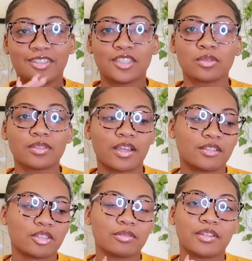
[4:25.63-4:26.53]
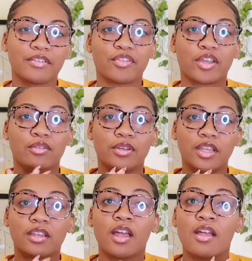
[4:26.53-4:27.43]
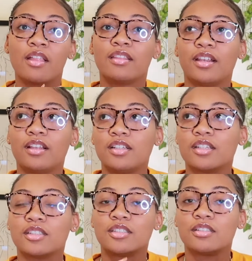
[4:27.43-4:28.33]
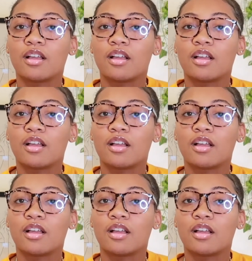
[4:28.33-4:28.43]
this was like so different, unique than any of the